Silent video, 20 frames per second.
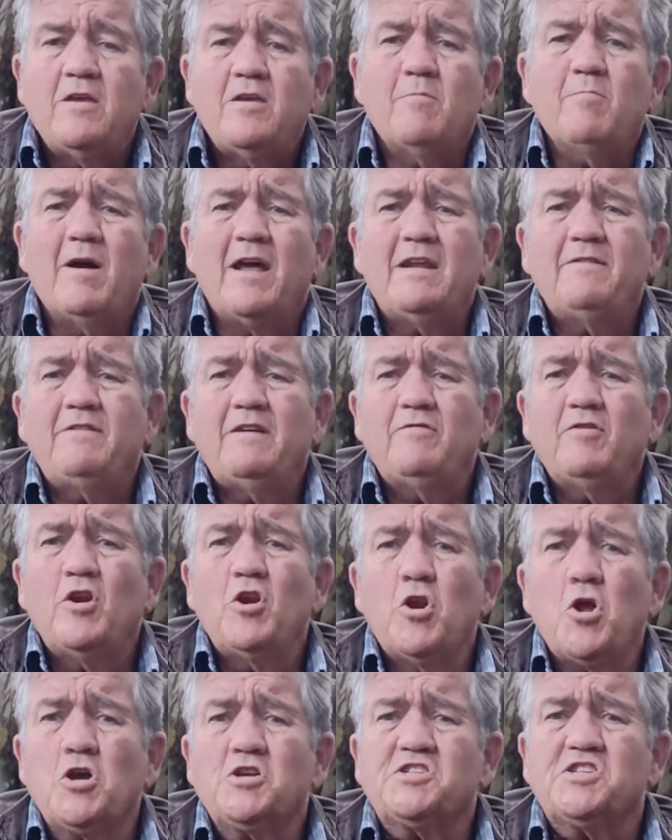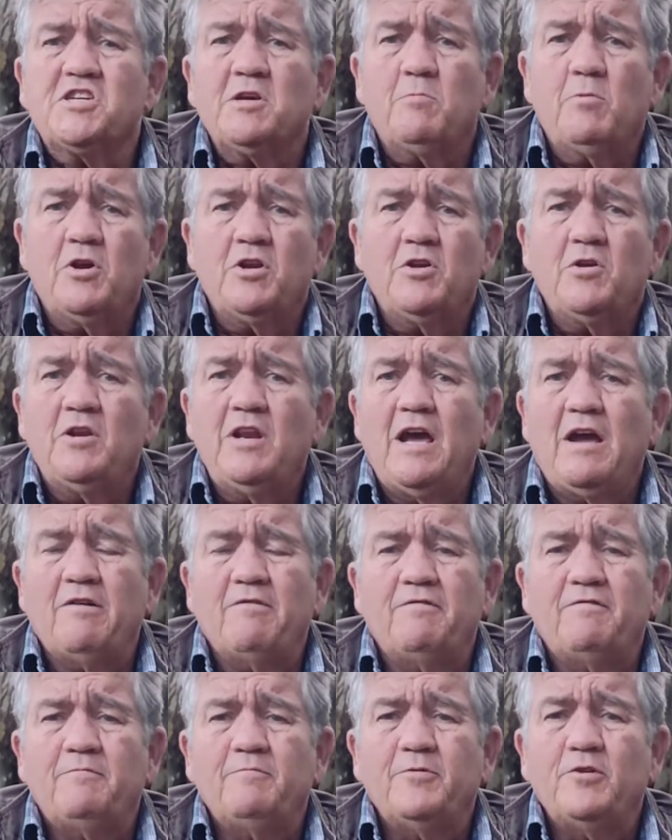You might have even lost someone you
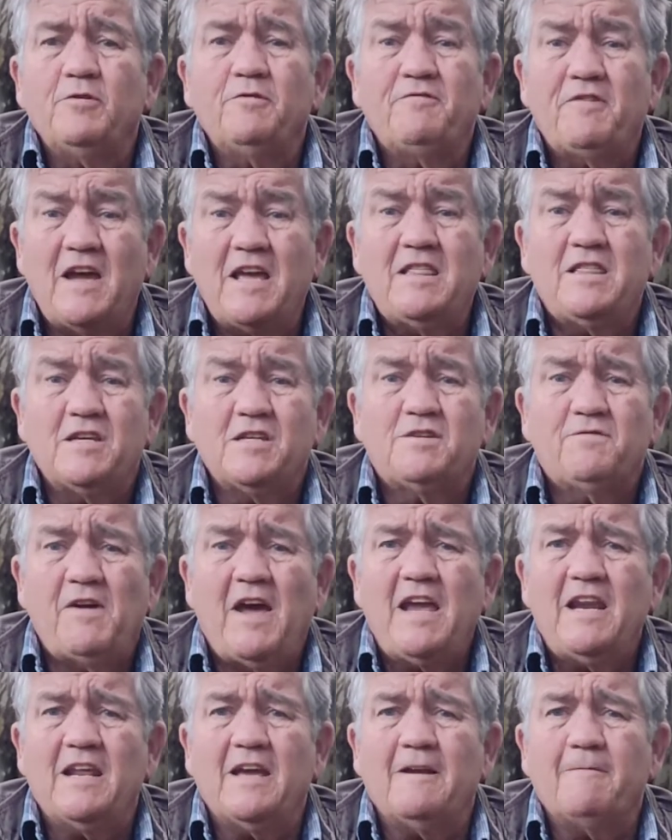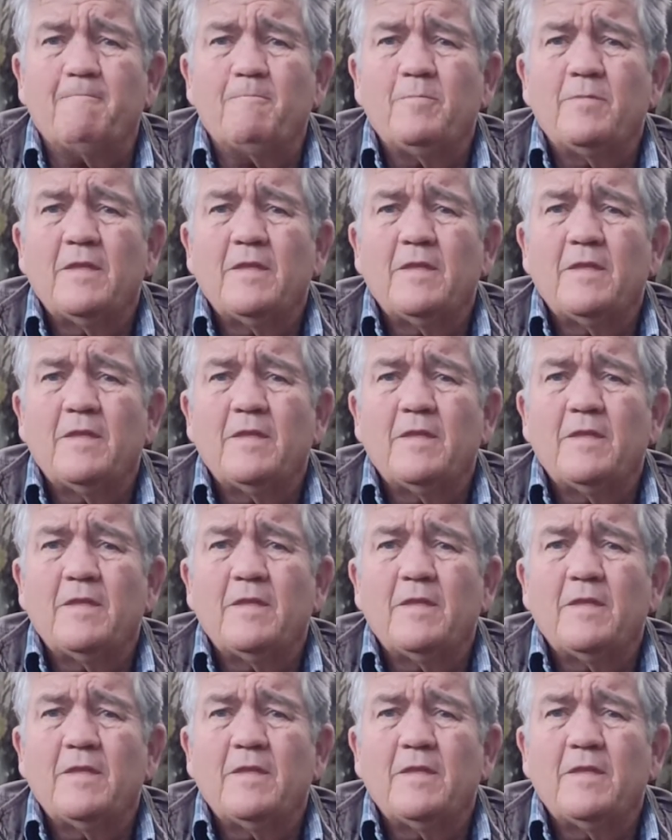love. Your faith is failing.